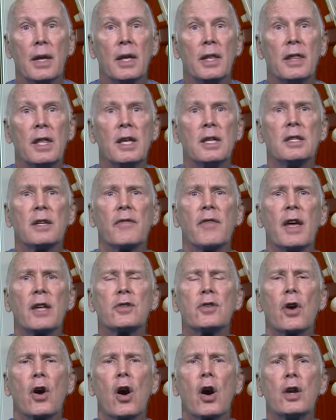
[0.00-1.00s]
These
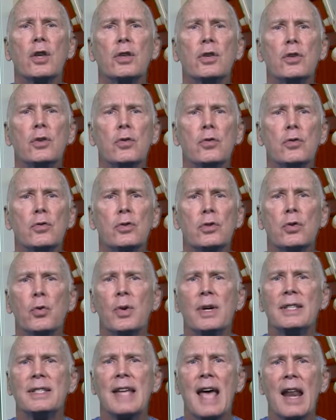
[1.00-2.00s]
events are used to
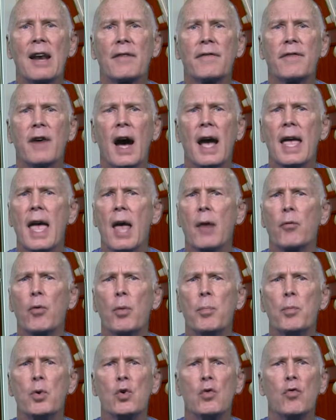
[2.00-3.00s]
identify and
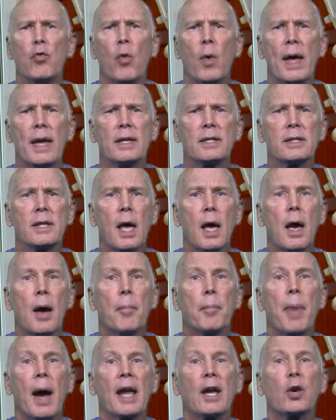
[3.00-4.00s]
remove waste
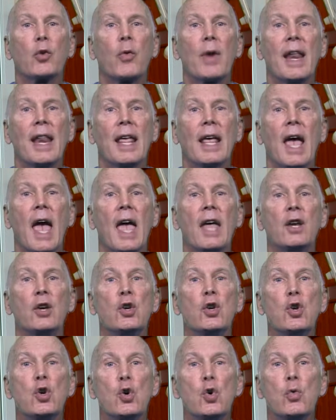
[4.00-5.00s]
by creating a
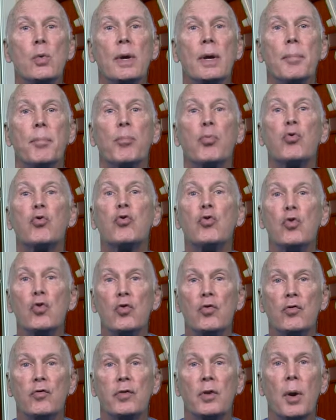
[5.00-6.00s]
new,
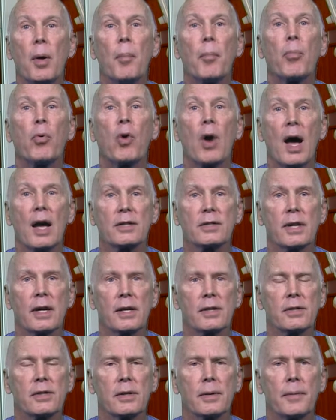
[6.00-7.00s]
improved
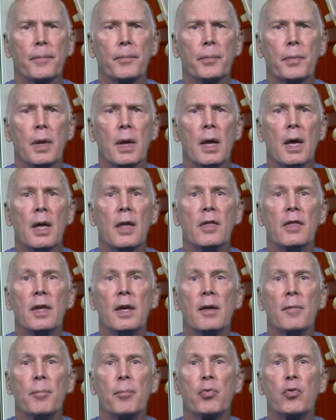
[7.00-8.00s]
process. The
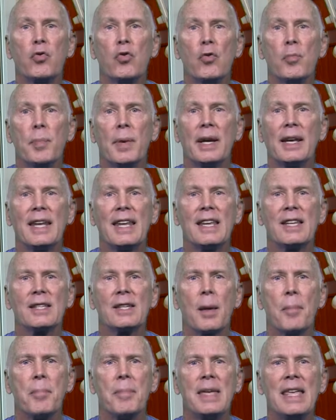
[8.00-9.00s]
improvement is
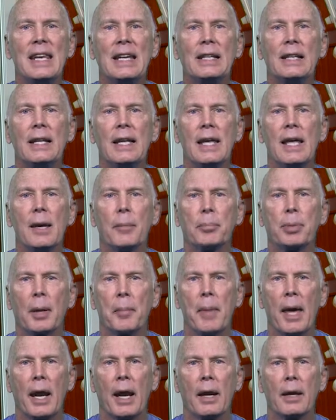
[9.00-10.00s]
immediately
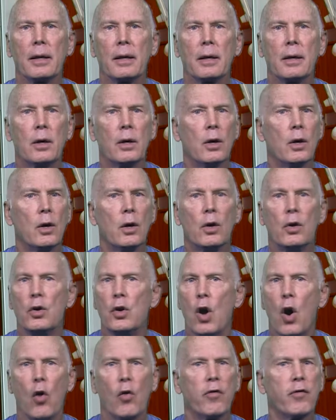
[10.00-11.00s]
implemented.
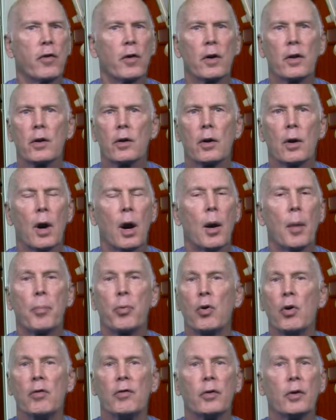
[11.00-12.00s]
No further
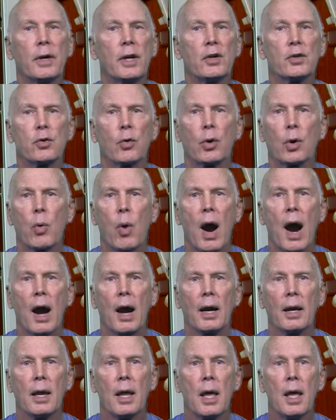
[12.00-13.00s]
approval is
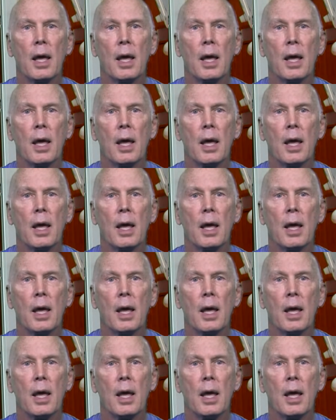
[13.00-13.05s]
required.